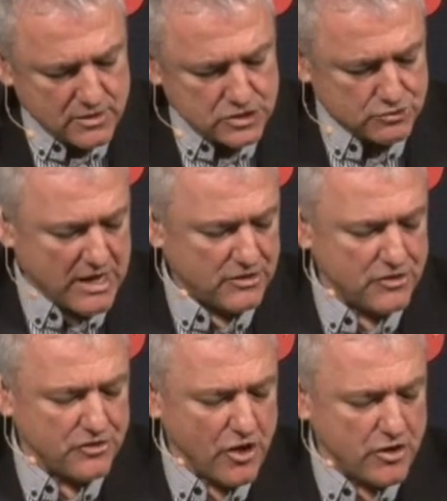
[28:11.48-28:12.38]

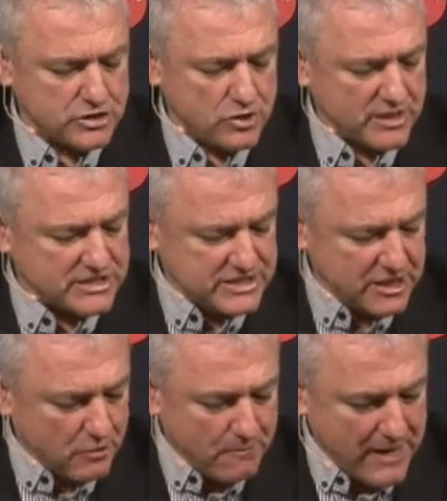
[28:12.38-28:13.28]
Strengthen those who are
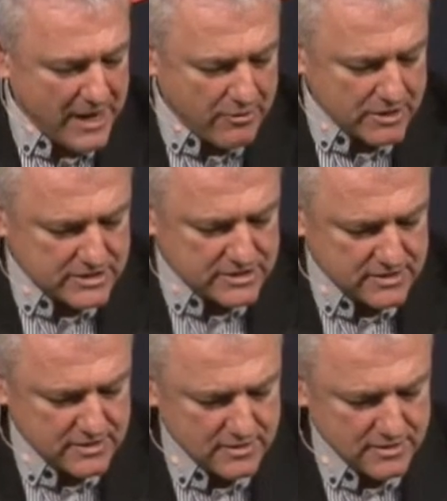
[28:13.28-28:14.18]
single
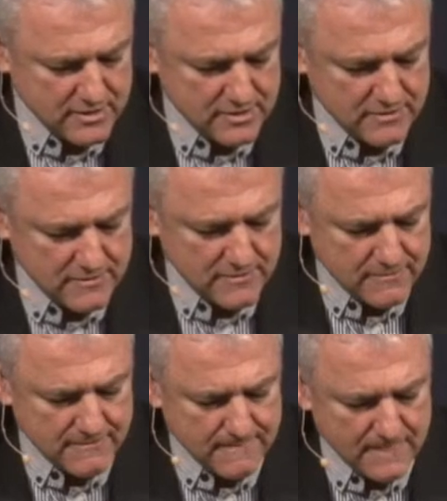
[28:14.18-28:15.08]
parents
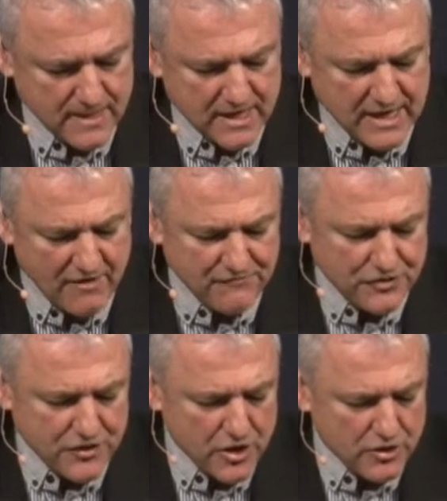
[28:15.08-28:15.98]

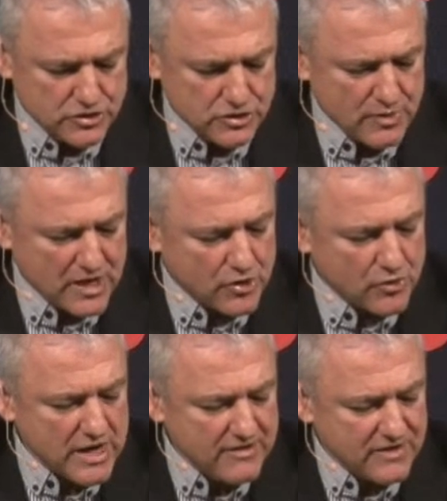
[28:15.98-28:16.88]
Comfort those who are
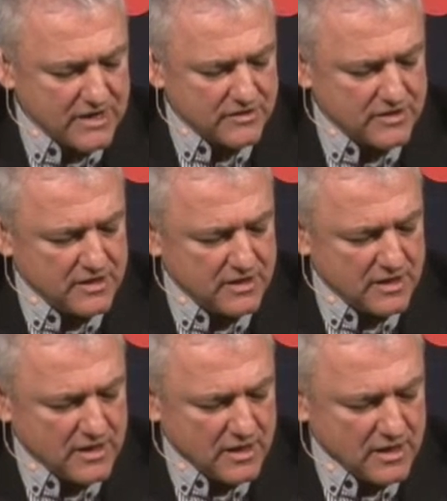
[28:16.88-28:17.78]
grieving the
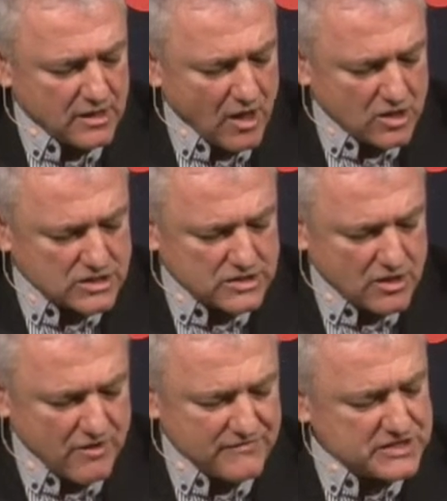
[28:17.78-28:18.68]
loss
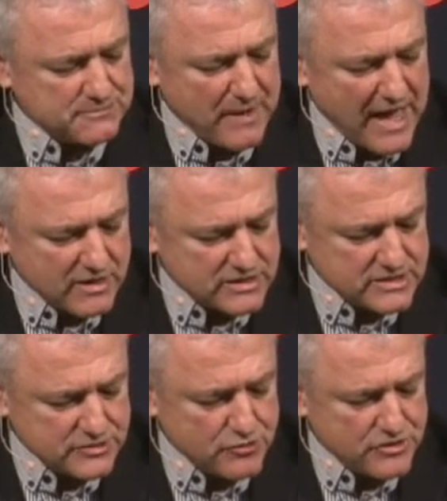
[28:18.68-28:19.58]
of a
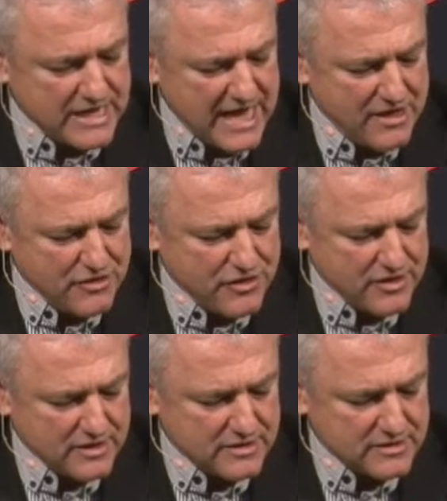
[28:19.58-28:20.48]
spouse through death.